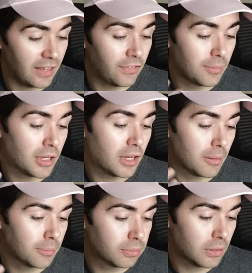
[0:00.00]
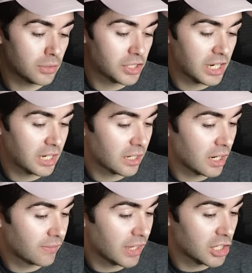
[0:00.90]
Elphaba approaching and
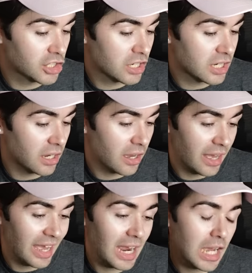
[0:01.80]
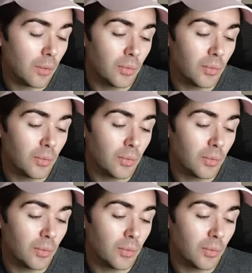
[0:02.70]
kind of like adjusting her hair.